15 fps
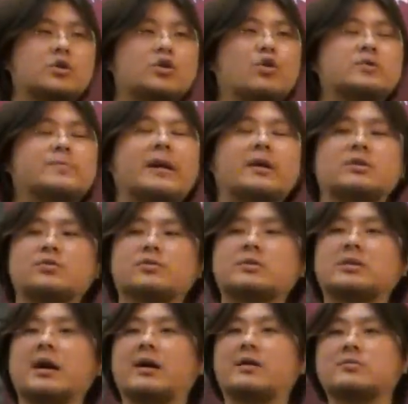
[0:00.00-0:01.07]
he goes back into
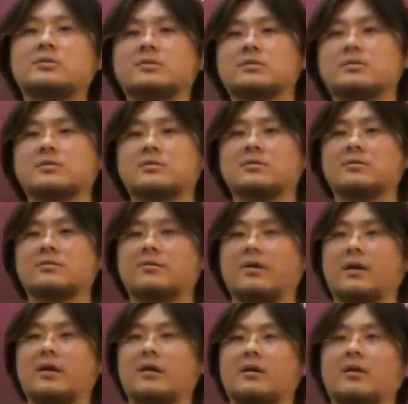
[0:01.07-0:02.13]
his house,
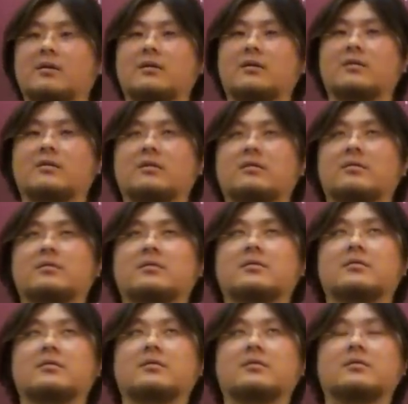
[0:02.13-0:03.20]
right?
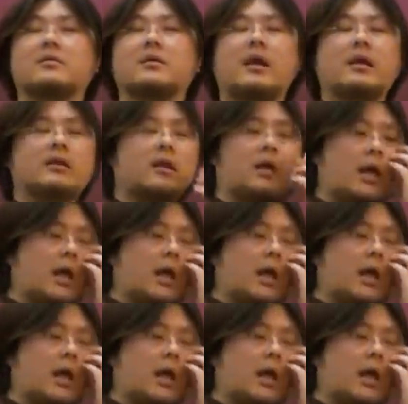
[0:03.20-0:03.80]
And